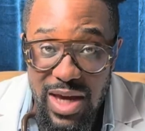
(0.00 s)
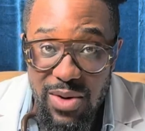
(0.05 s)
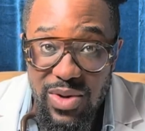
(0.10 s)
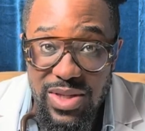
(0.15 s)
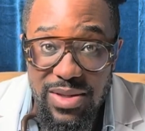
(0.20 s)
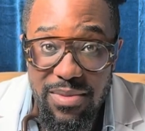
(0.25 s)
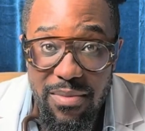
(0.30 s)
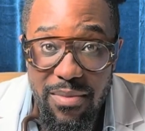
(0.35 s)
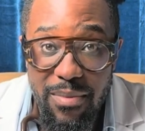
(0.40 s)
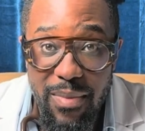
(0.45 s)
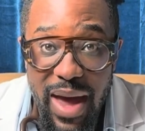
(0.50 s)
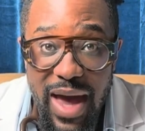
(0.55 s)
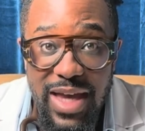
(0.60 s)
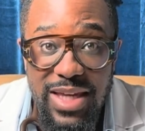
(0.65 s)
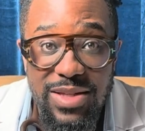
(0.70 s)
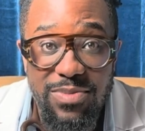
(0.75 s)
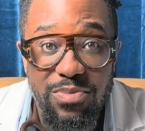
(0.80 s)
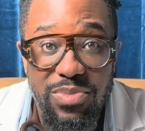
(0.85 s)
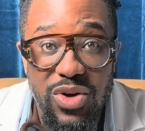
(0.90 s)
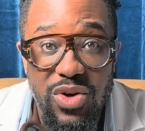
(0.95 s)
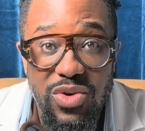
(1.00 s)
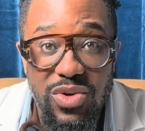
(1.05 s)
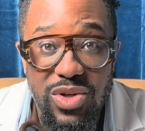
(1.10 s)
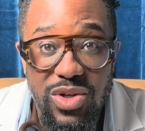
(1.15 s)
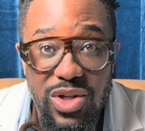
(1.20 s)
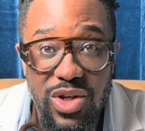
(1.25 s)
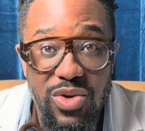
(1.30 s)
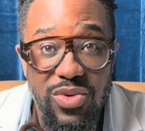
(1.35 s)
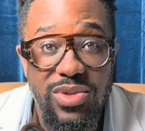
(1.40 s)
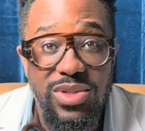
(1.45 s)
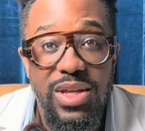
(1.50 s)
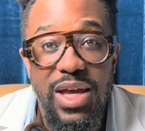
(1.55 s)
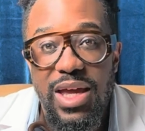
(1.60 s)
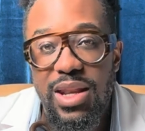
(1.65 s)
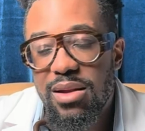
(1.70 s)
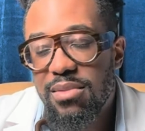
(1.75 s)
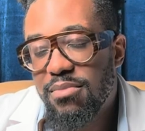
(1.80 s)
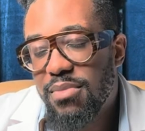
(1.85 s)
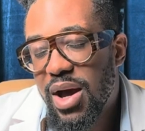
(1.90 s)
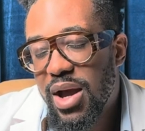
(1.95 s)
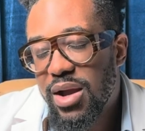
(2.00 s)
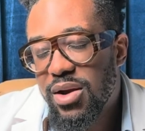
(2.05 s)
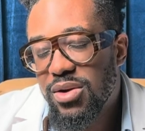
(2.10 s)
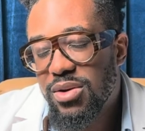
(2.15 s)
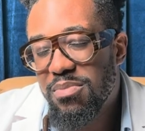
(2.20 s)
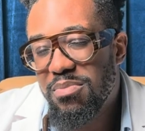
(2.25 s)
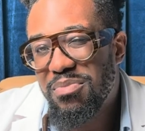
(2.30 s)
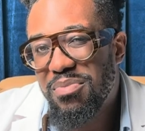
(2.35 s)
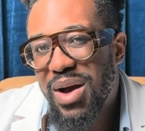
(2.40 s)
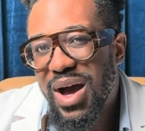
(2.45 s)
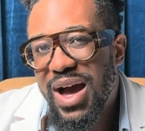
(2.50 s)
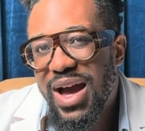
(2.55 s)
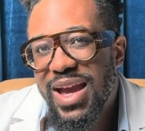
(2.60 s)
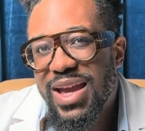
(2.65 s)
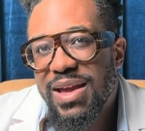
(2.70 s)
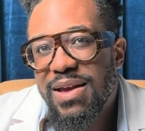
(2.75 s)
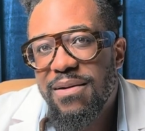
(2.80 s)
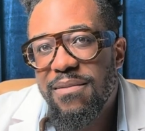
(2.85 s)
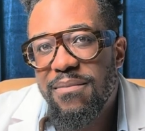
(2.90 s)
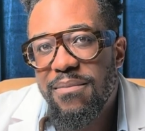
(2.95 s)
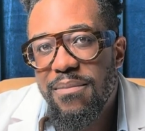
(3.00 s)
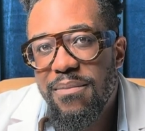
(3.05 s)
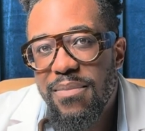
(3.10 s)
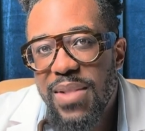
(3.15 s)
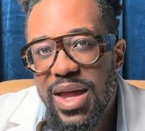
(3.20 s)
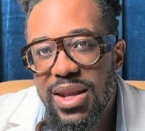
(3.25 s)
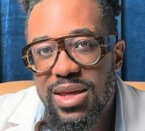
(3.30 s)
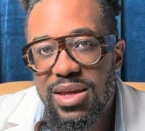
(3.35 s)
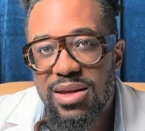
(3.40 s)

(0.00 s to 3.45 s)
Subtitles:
was mass produced and admired by many.